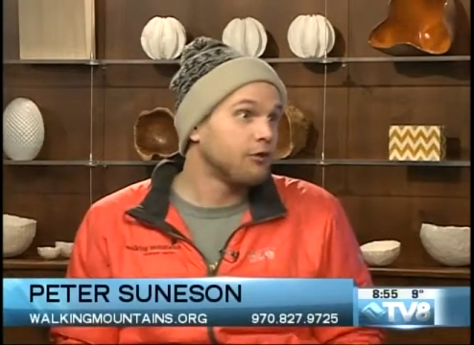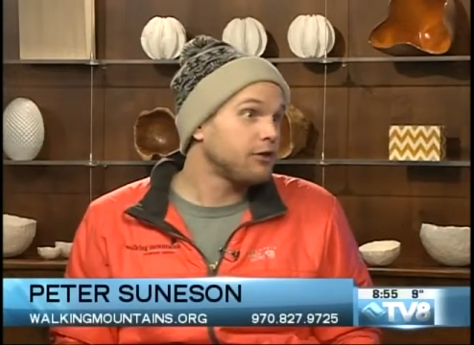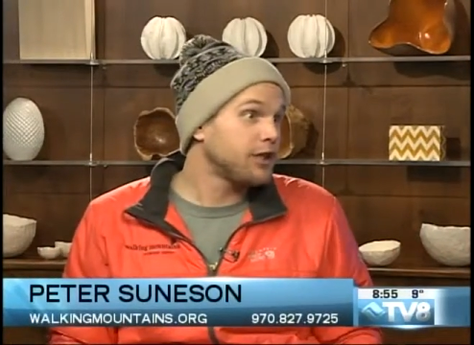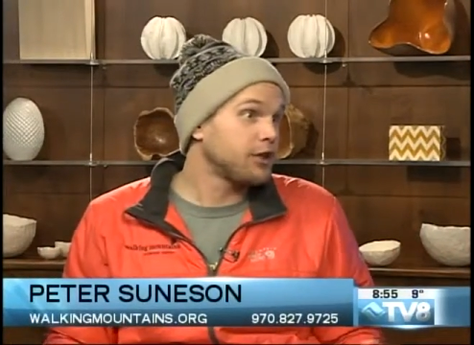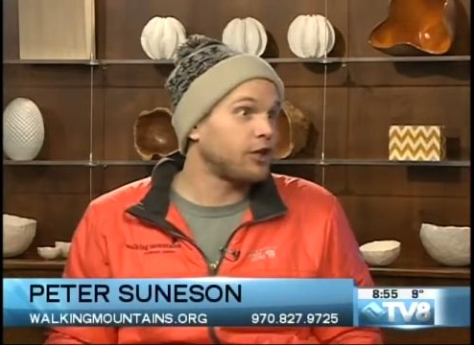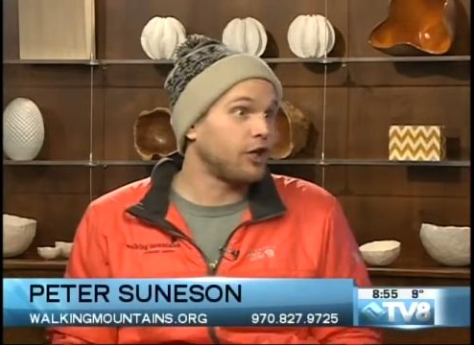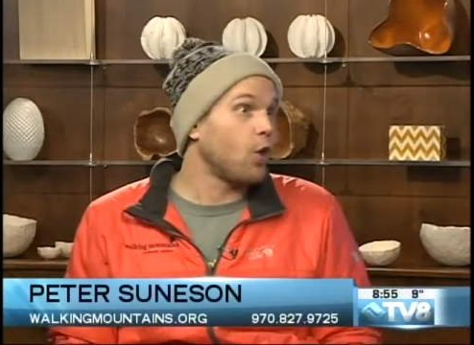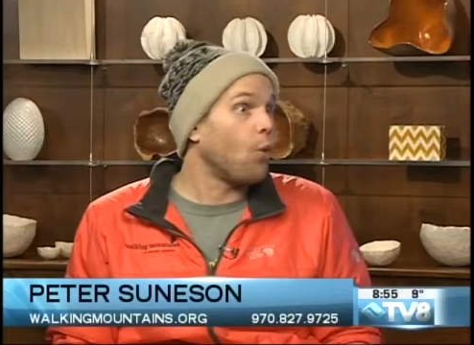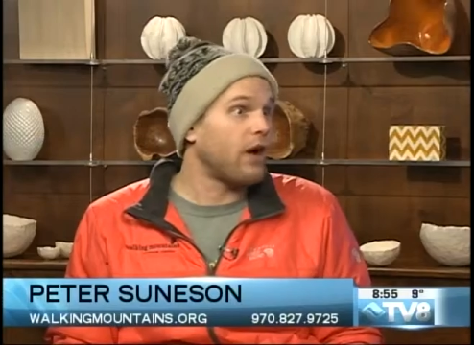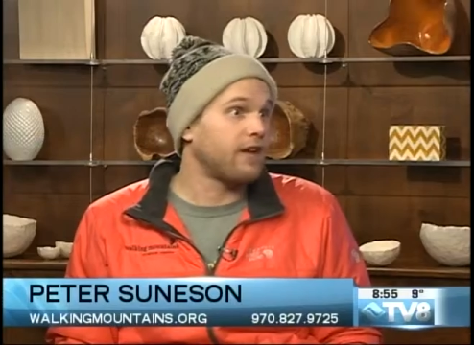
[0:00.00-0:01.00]
really learning
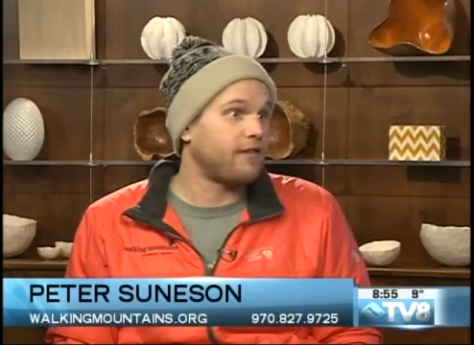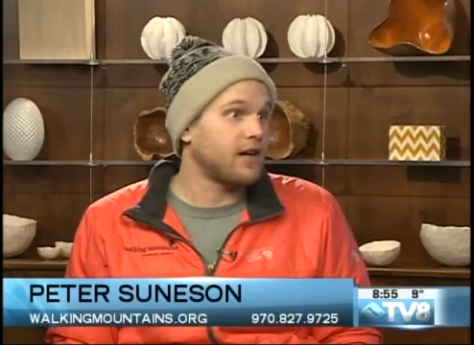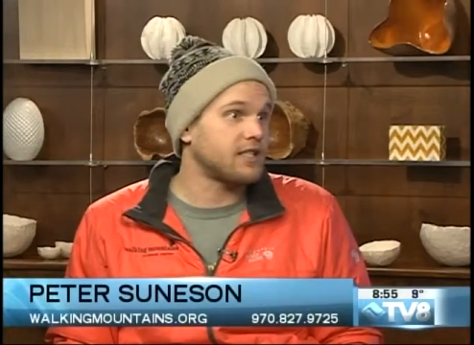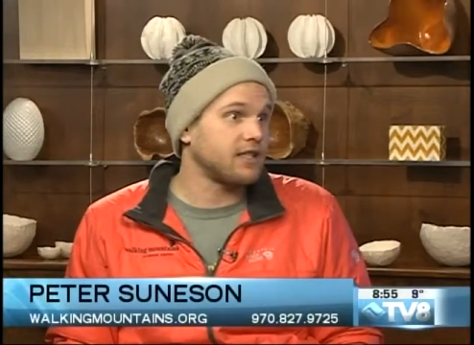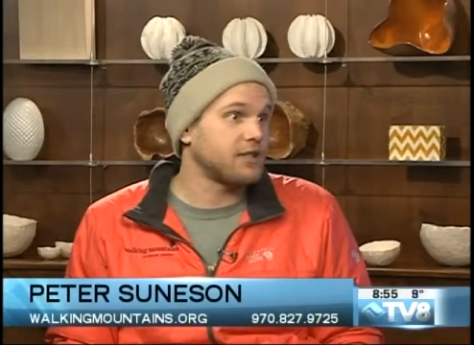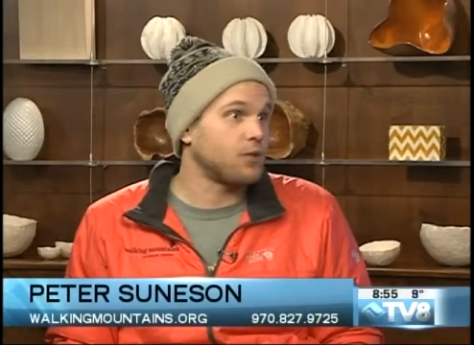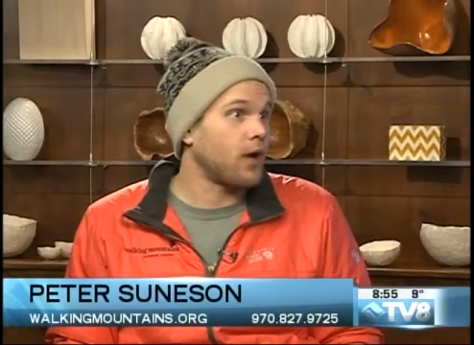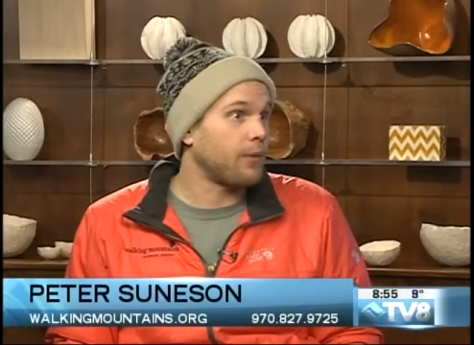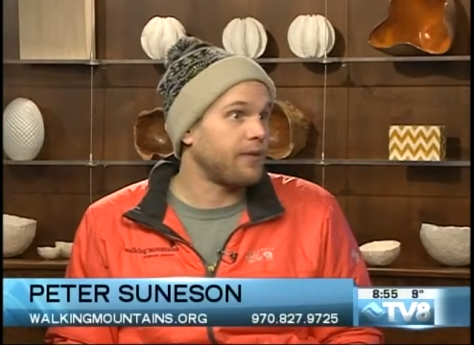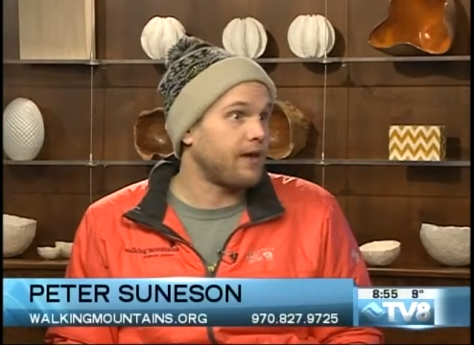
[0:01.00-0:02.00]
what a fossil is and
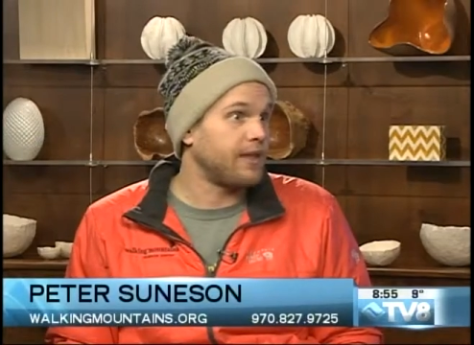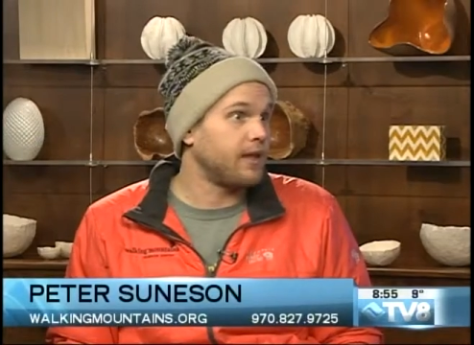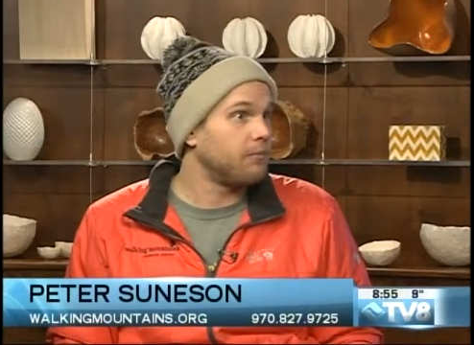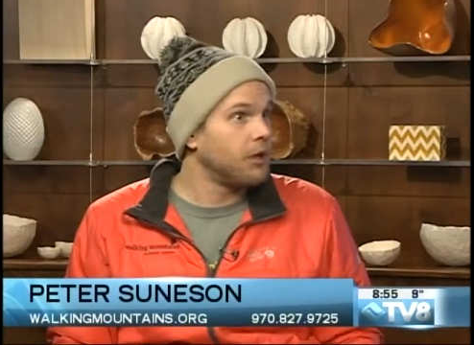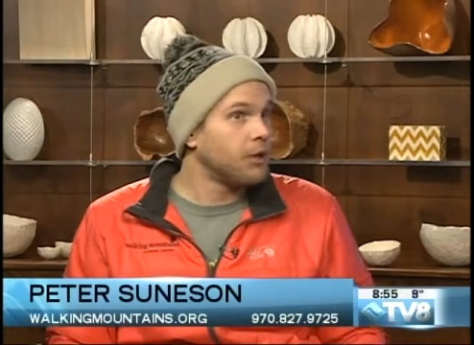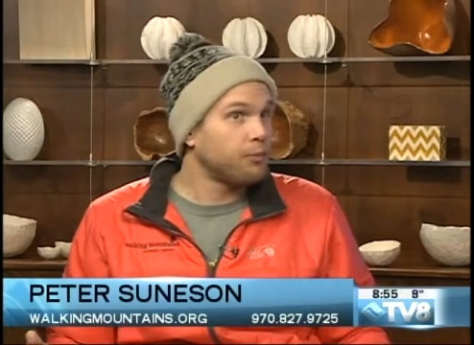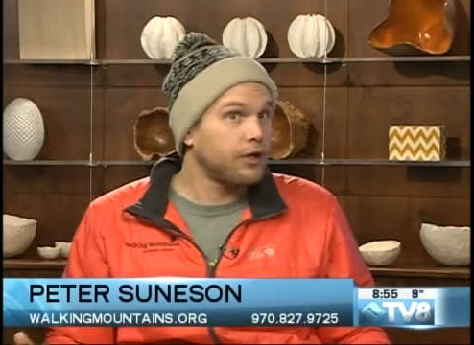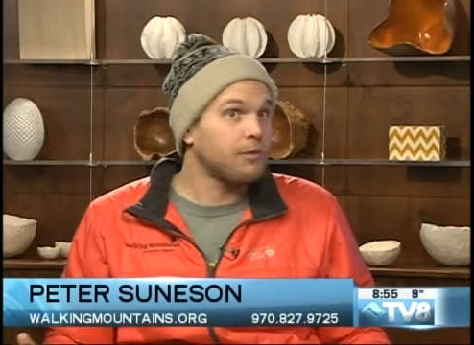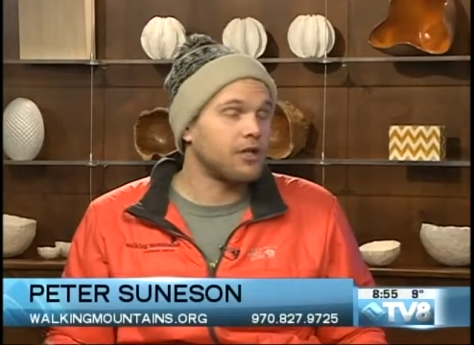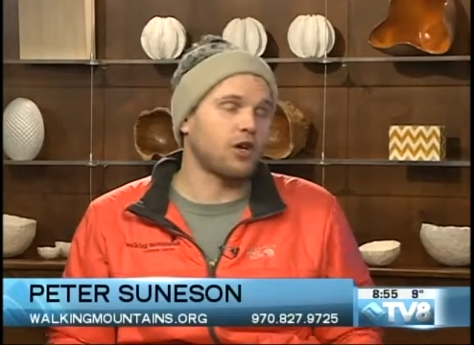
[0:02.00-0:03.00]
why we find them
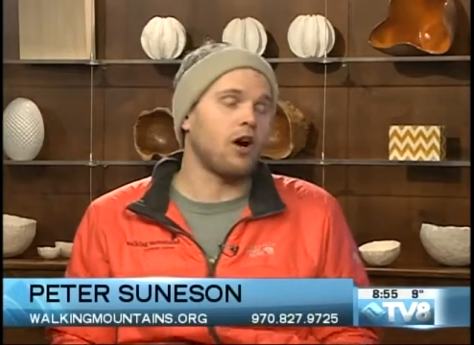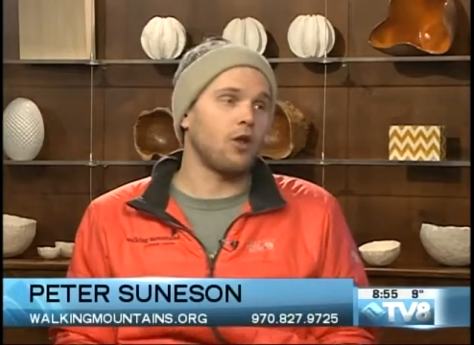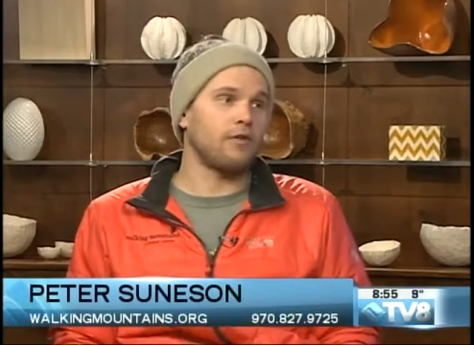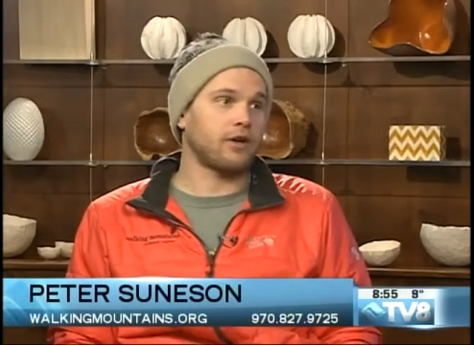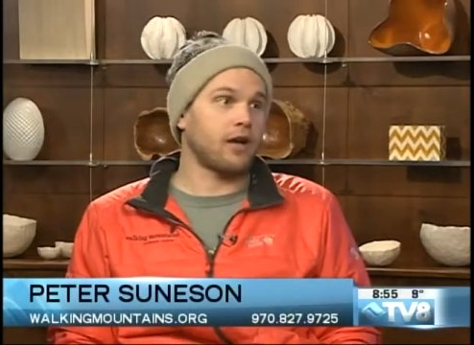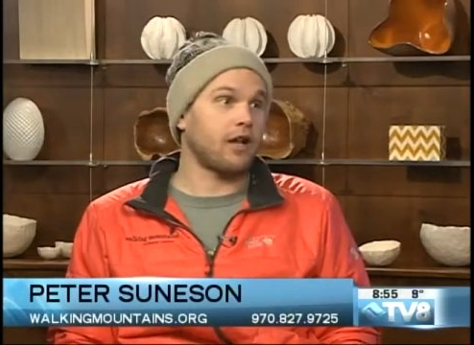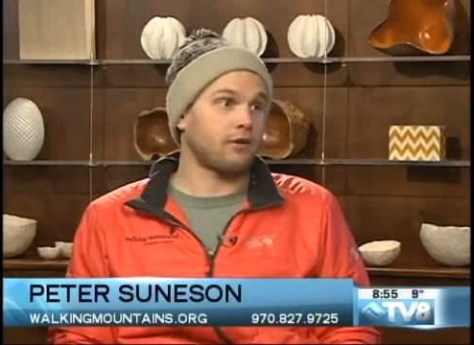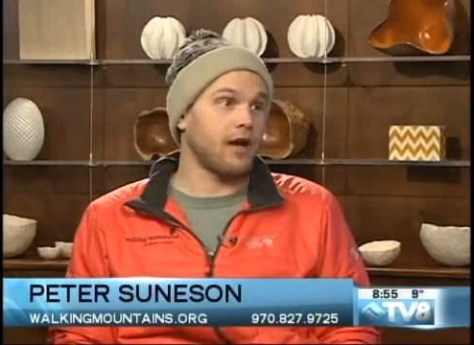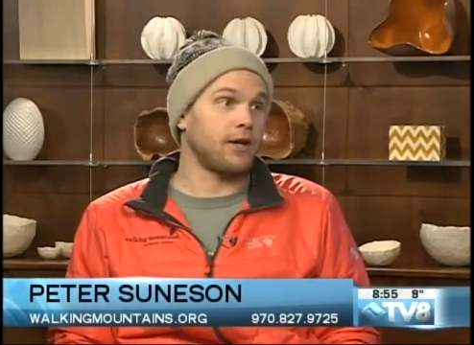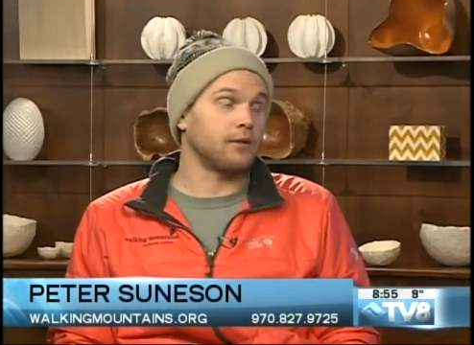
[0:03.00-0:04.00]
pretty much all over
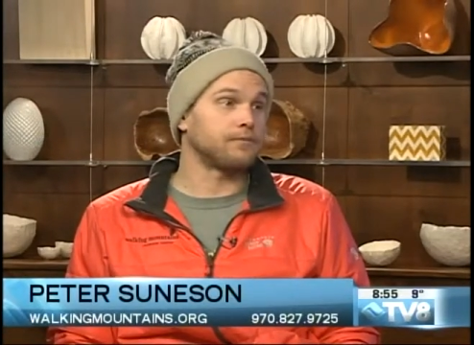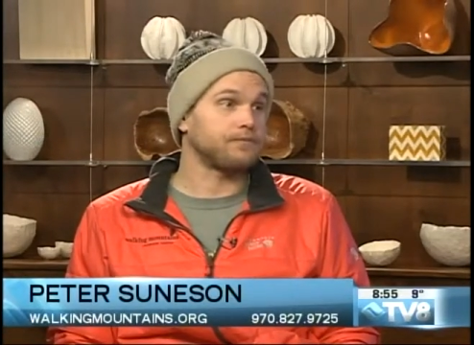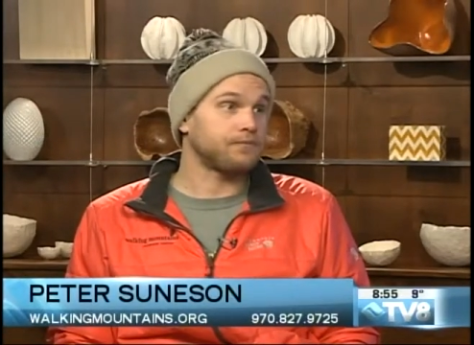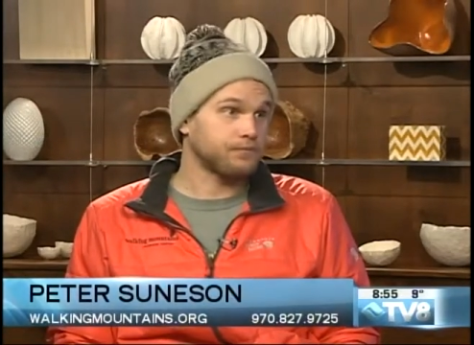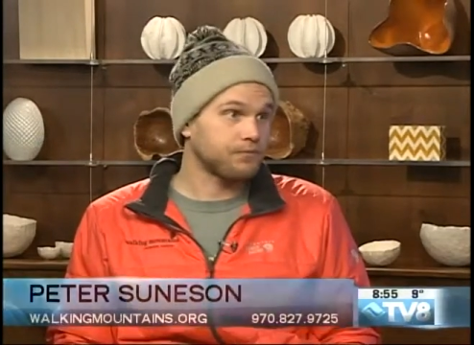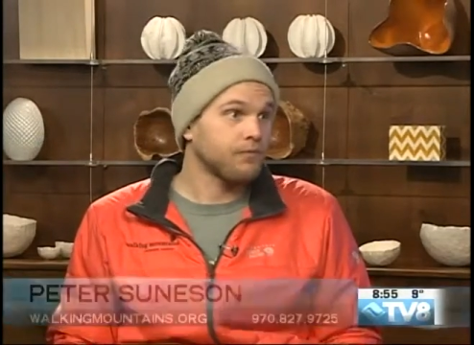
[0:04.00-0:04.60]
Colorado. Okay, yeah,